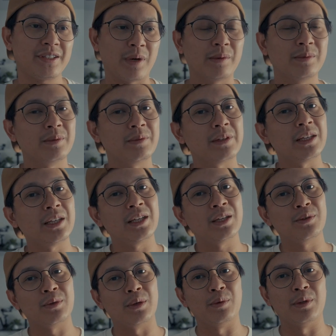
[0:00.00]

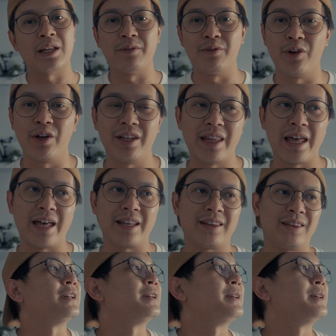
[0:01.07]
probably we will avoid that.